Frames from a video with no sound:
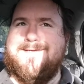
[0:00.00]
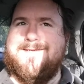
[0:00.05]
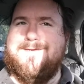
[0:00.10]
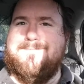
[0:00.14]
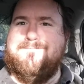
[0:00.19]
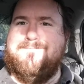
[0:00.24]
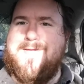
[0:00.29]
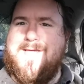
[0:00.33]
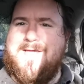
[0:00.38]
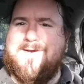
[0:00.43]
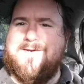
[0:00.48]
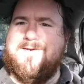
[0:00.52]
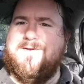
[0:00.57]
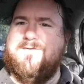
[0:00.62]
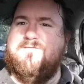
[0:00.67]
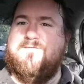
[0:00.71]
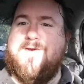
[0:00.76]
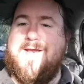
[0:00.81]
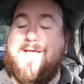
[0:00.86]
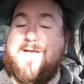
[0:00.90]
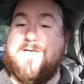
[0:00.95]

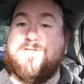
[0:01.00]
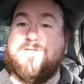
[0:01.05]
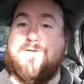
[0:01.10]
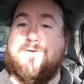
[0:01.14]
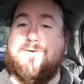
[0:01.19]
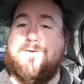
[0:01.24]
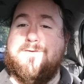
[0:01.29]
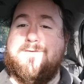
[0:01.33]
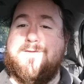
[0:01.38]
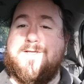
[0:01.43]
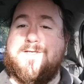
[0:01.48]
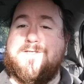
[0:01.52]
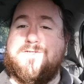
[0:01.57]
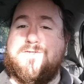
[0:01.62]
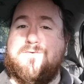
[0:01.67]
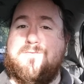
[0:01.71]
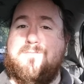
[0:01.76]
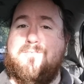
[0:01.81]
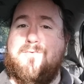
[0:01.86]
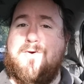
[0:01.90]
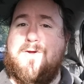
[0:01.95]
competitive nature that
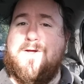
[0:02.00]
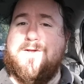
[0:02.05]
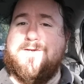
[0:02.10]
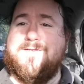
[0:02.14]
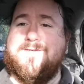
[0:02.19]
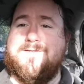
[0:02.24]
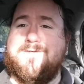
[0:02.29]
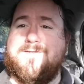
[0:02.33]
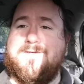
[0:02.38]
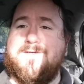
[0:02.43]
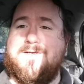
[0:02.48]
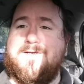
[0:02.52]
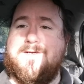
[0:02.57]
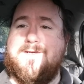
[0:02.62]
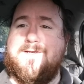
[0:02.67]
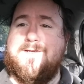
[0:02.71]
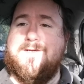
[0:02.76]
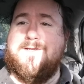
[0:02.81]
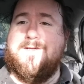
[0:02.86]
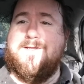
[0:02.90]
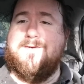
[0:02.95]
you brought
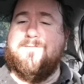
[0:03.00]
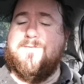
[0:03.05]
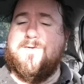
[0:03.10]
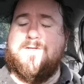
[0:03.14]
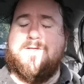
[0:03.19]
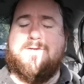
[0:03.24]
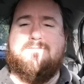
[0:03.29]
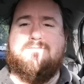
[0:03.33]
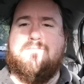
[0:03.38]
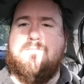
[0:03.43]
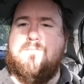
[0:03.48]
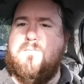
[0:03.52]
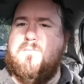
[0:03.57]
and really